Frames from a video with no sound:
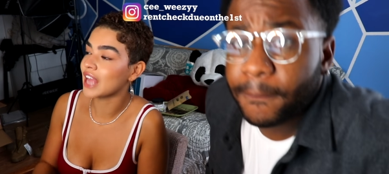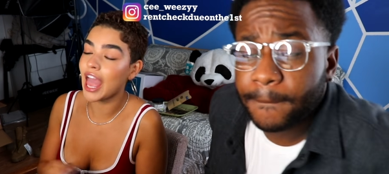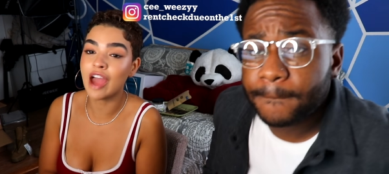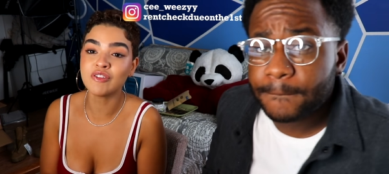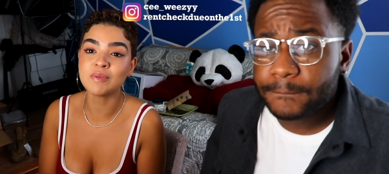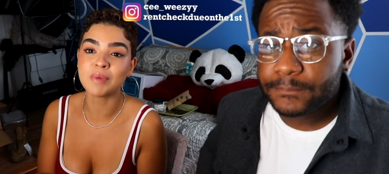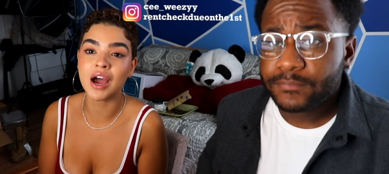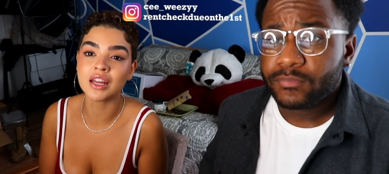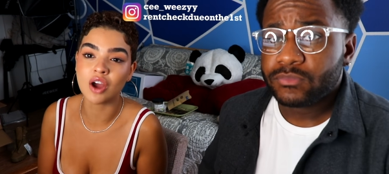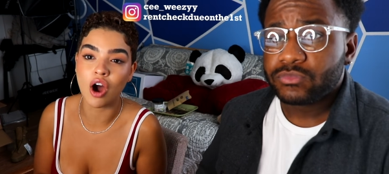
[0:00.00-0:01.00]

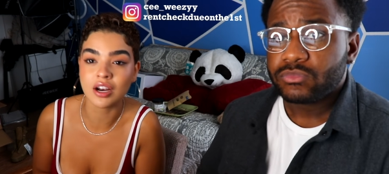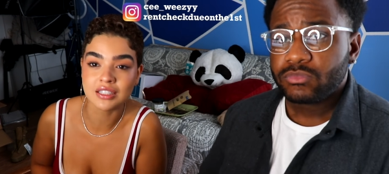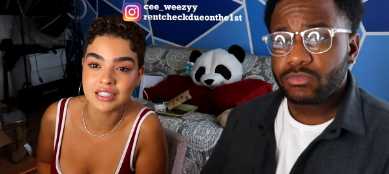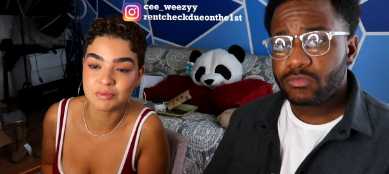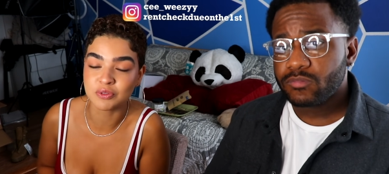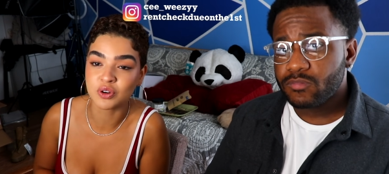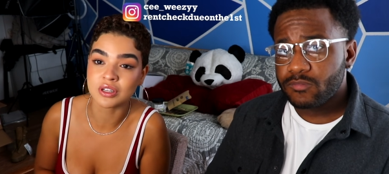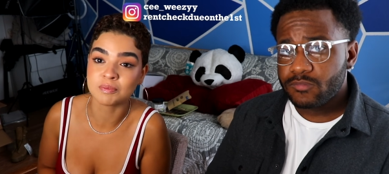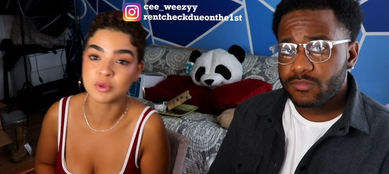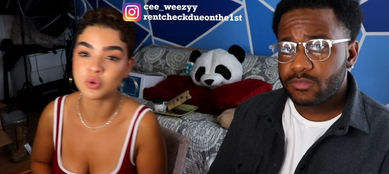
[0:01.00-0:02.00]
Speaker 1: everybody honestly before
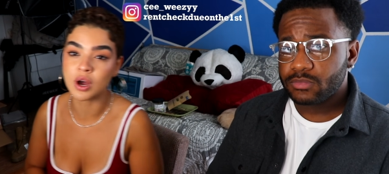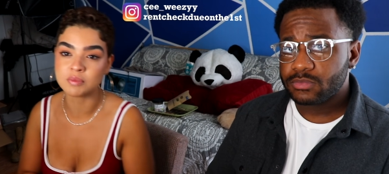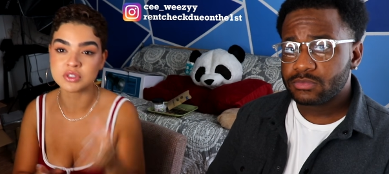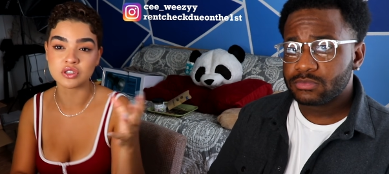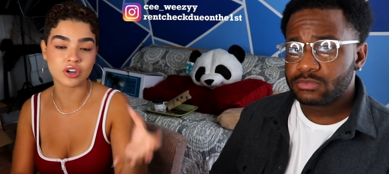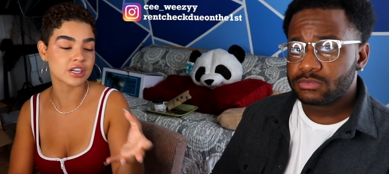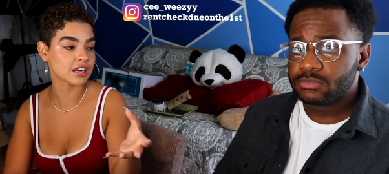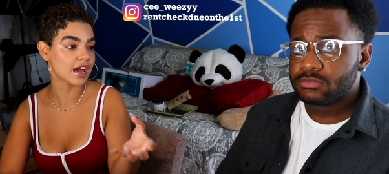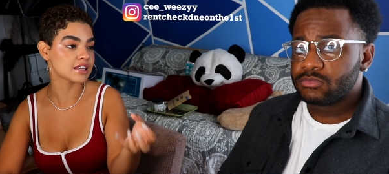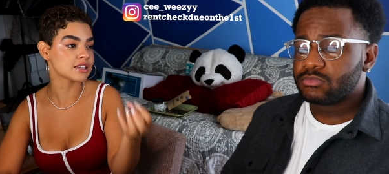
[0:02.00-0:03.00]
they blew up started
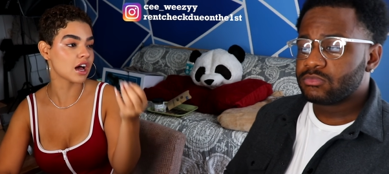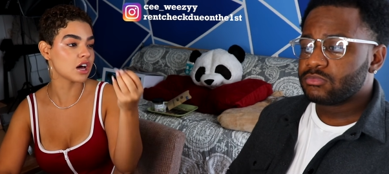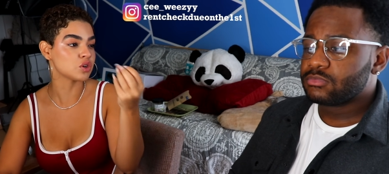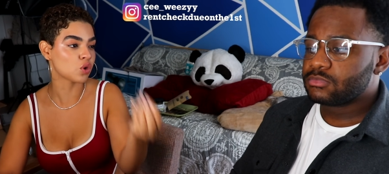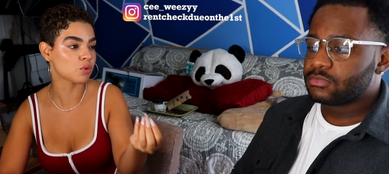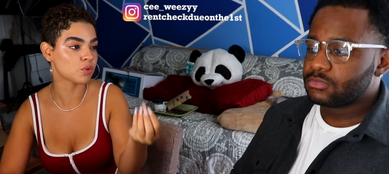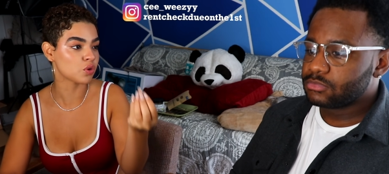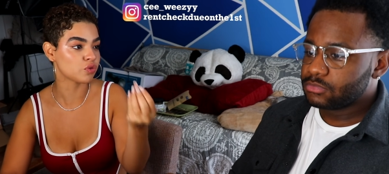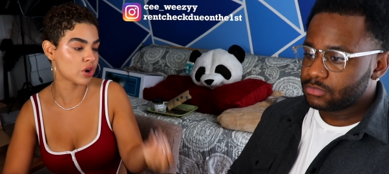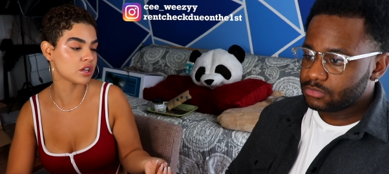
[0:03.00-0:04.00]
as a
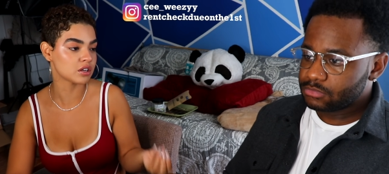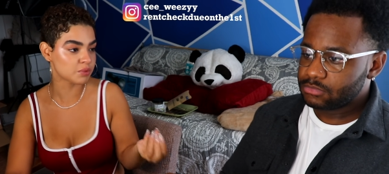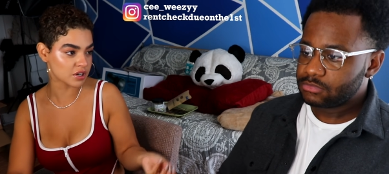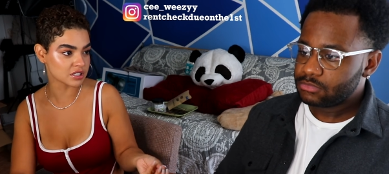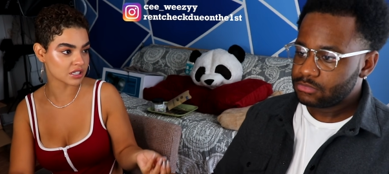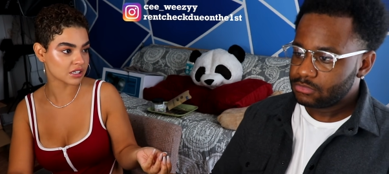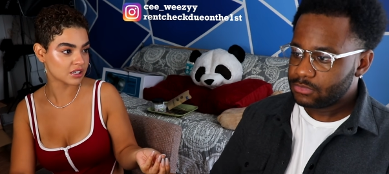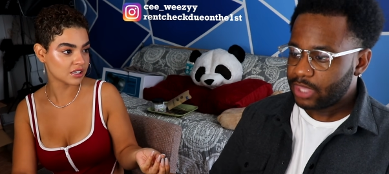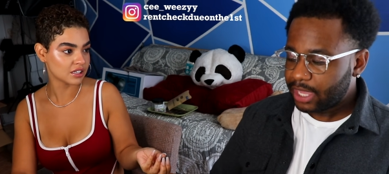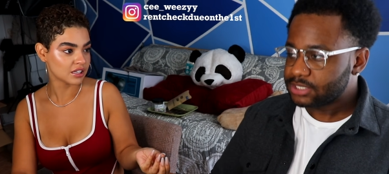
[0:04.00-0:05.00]
normal, regular person.
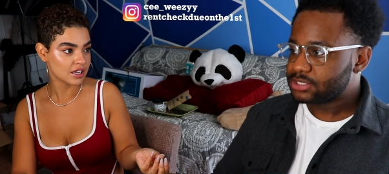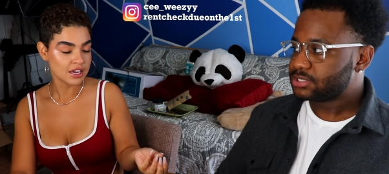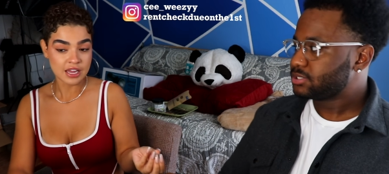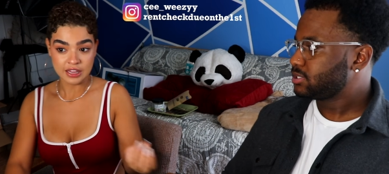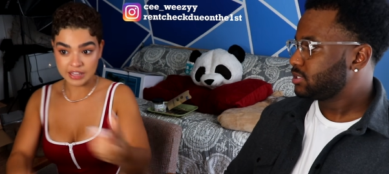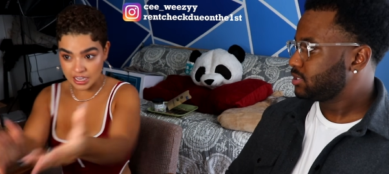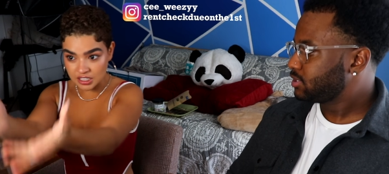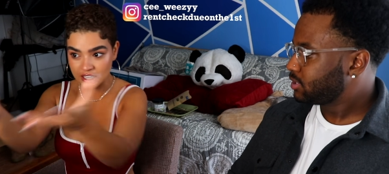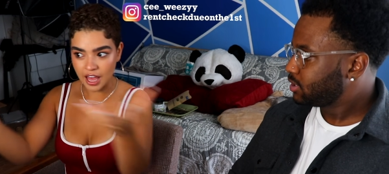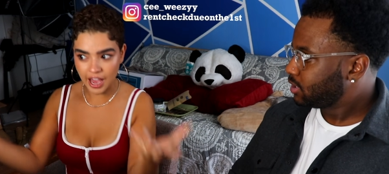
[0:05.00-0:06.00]
Yes.
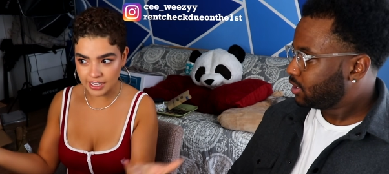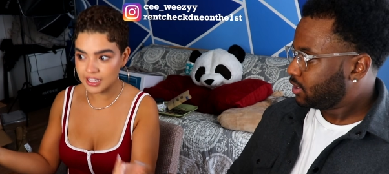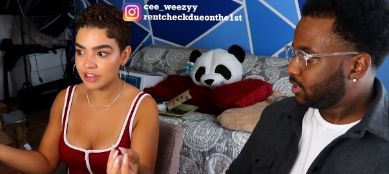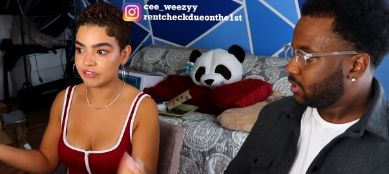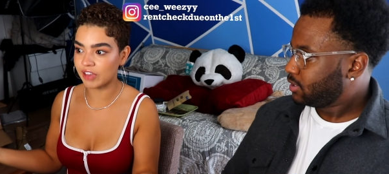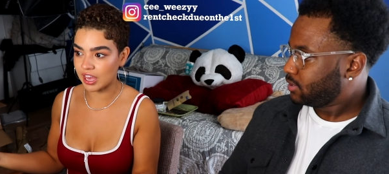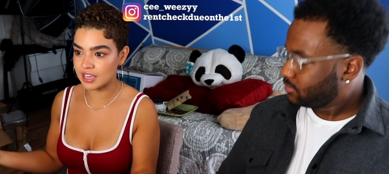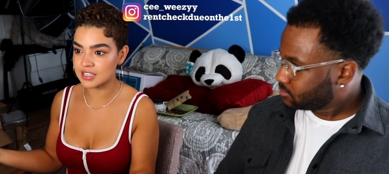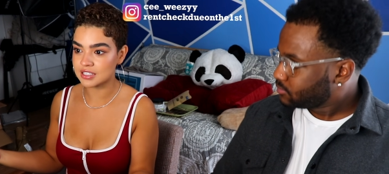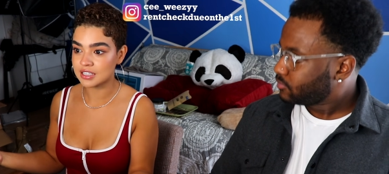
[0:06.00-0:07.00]
They had that
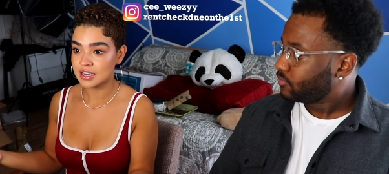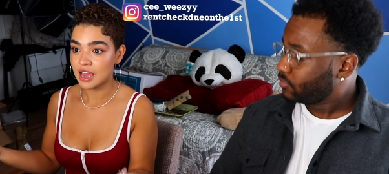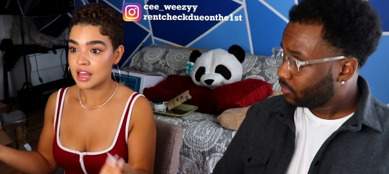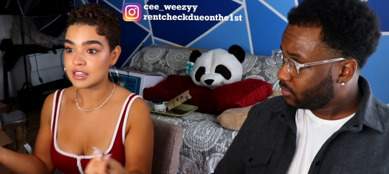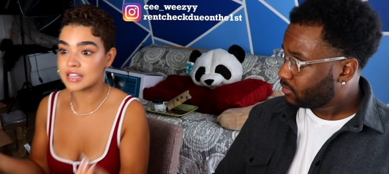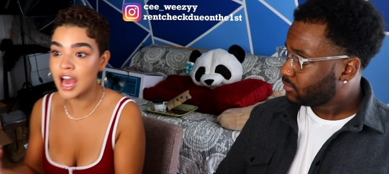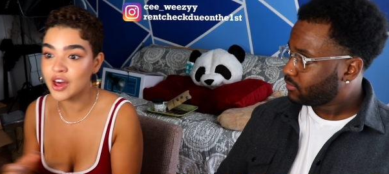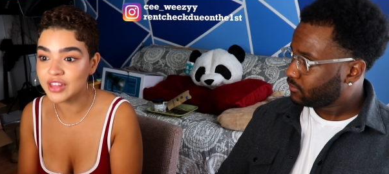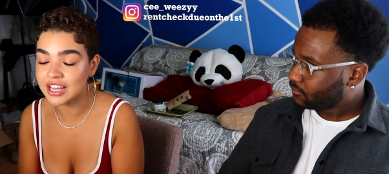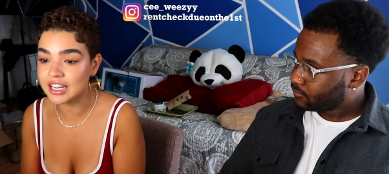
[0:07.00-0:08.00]
phase. Mm -hmm. Now they